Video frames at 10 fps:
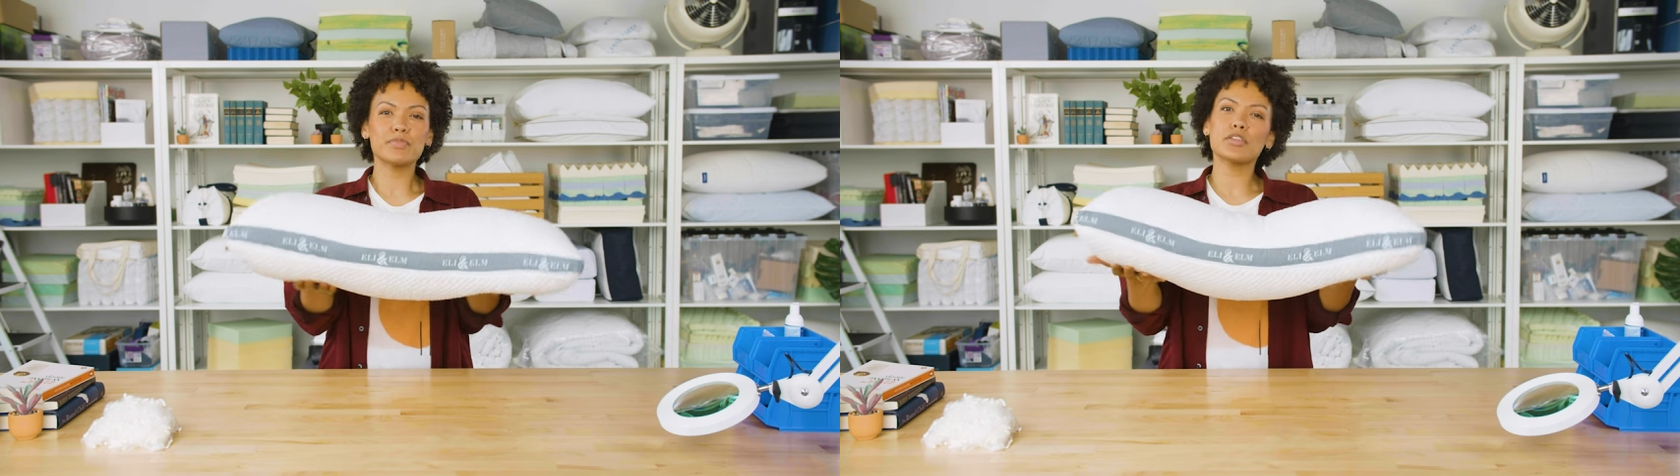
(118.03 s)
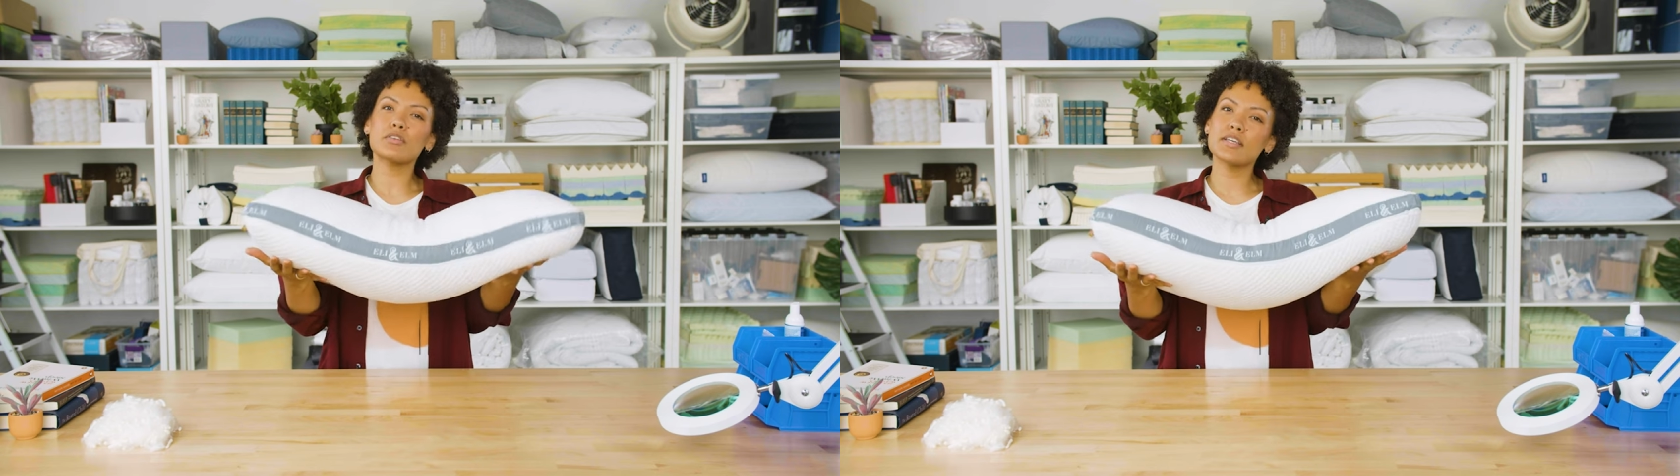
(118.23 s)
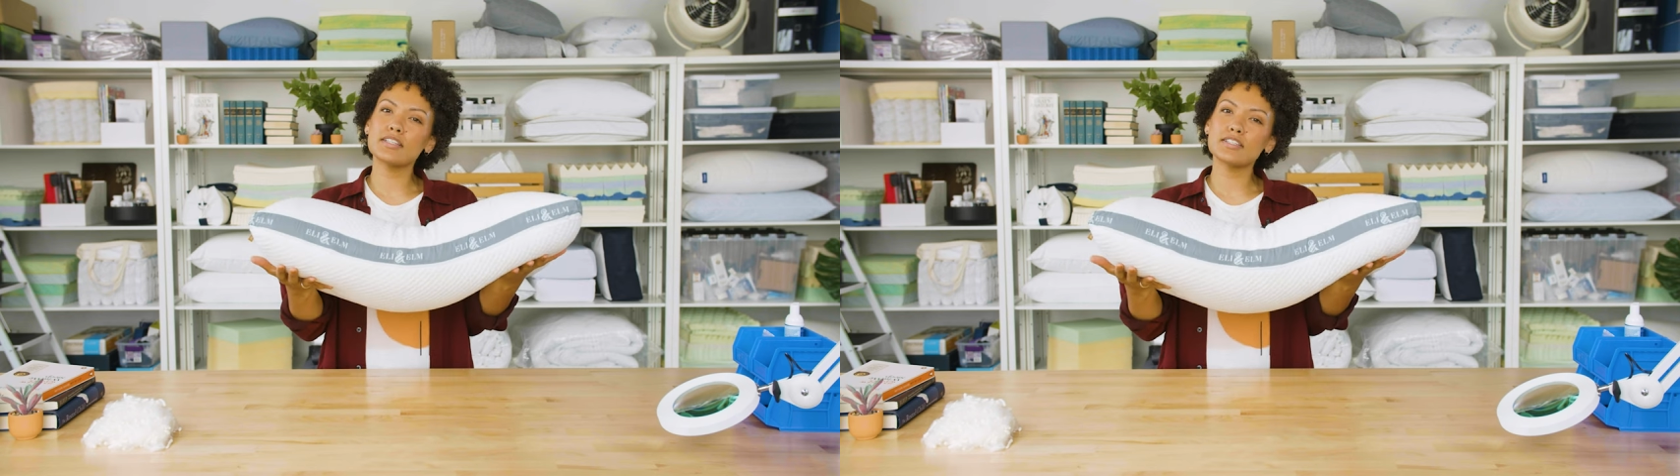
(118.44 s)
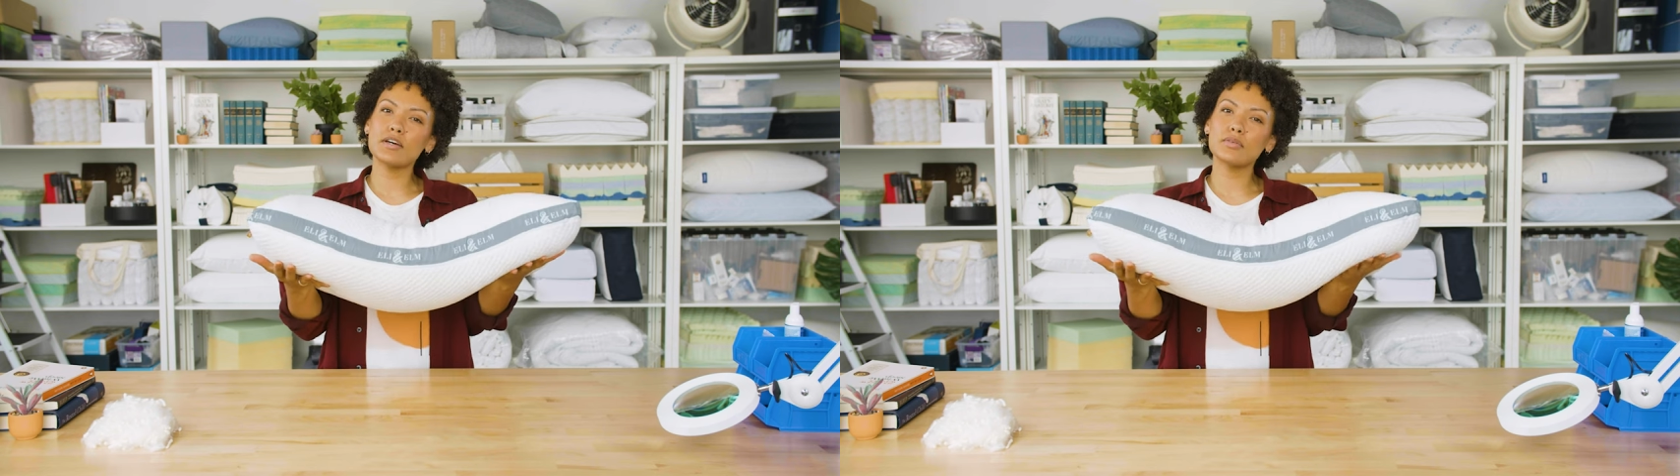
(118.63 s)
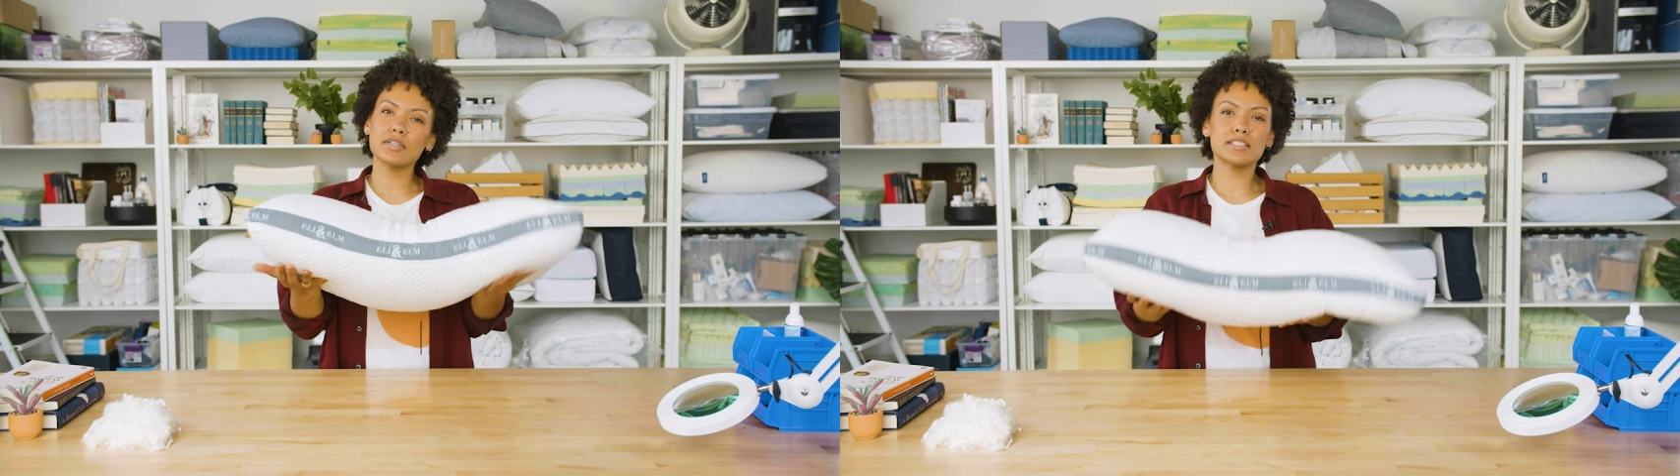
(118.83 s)
The other thing to
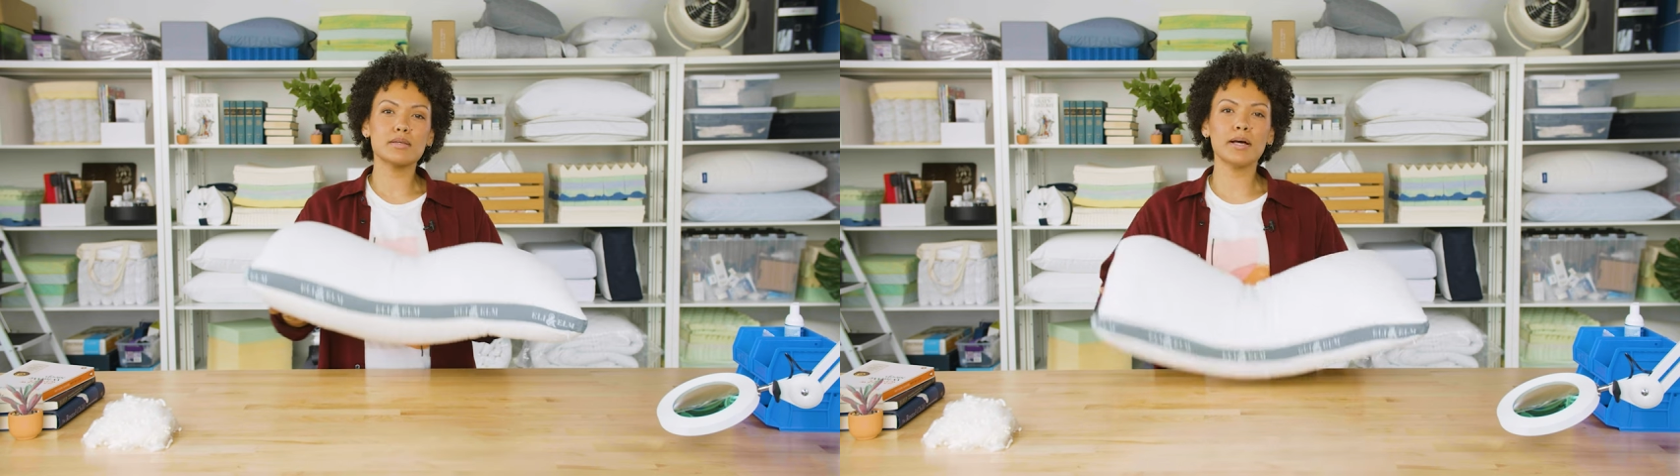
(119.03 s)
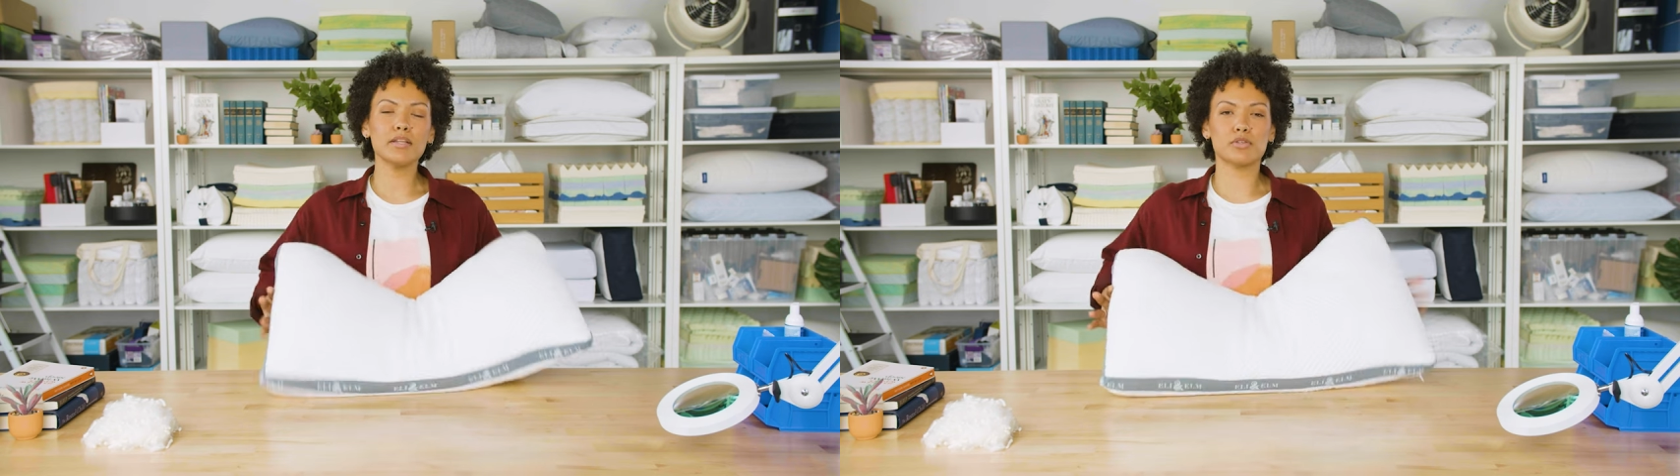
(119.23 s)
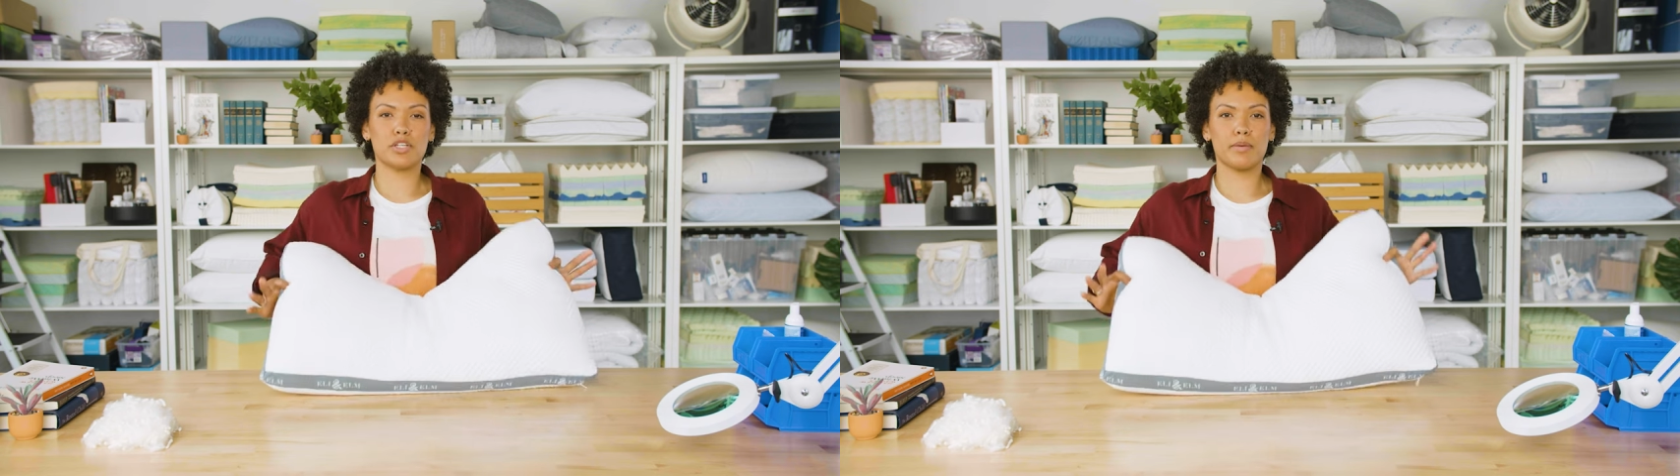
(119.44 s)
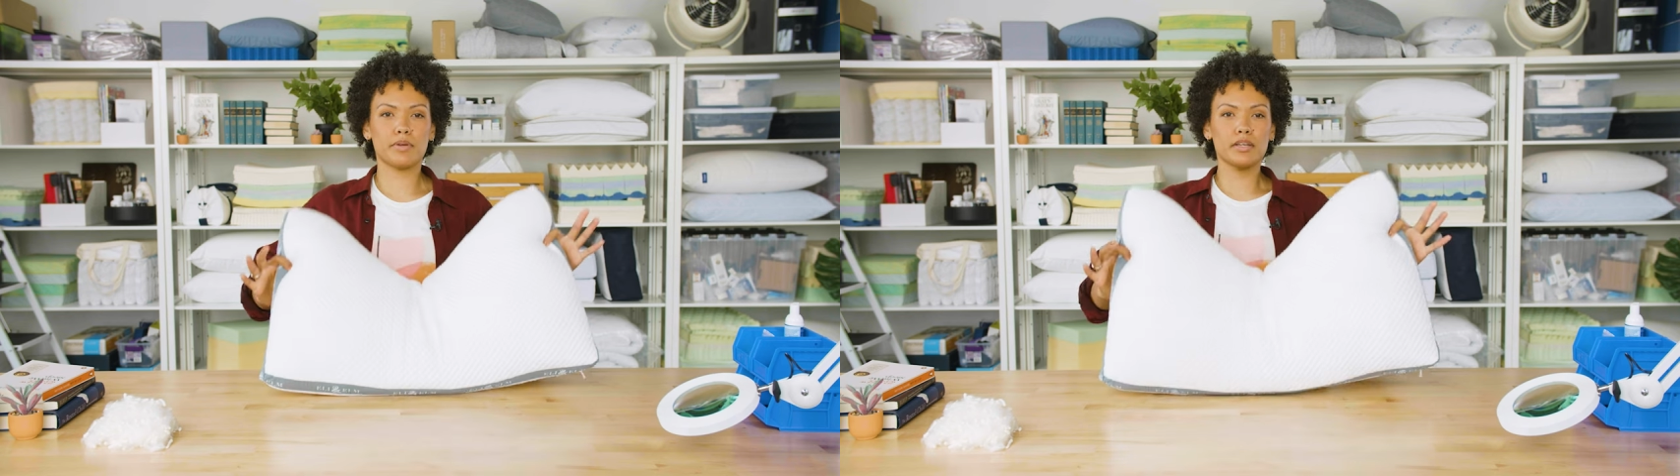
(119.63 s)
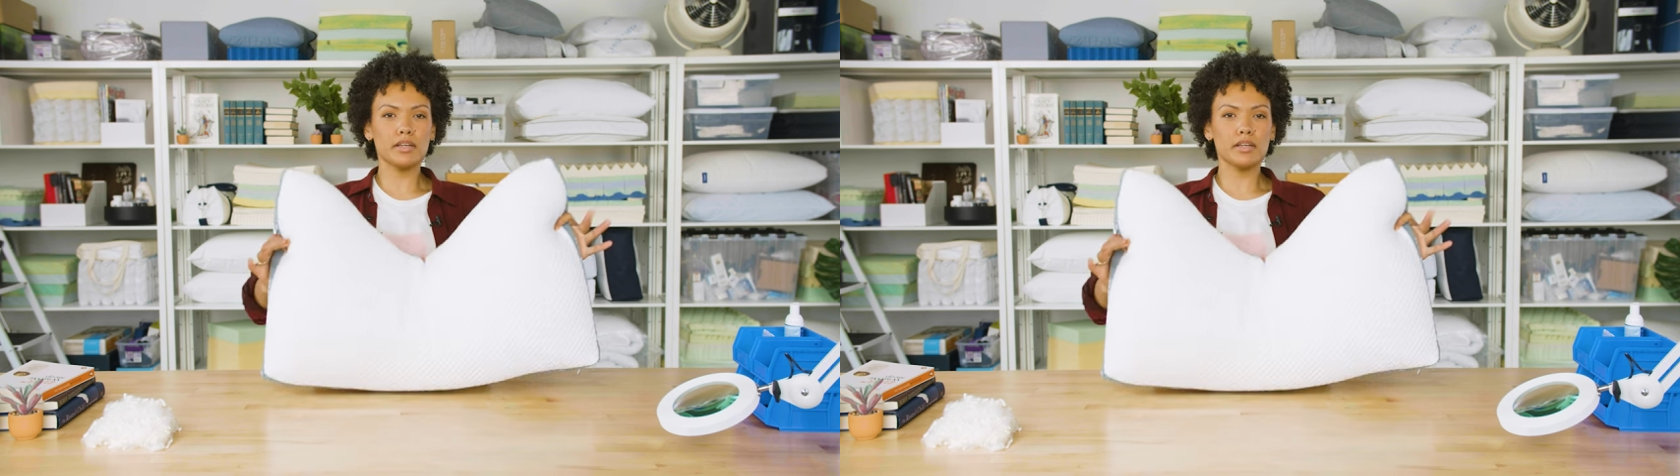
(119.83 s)
note is the pillow shape.